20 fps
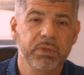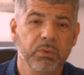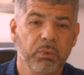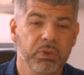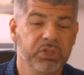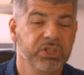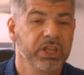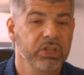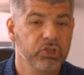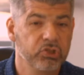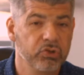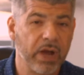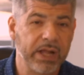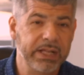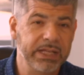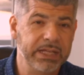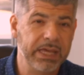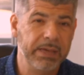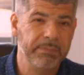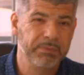which they try
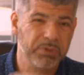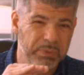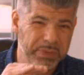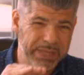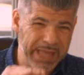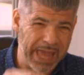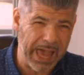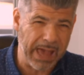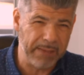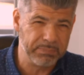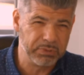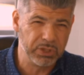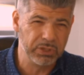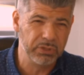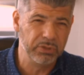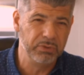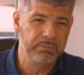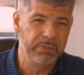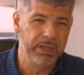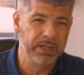to keep to an
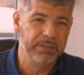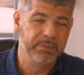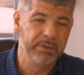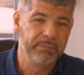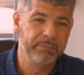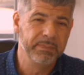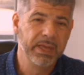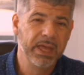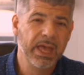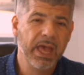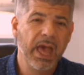absolute minimum,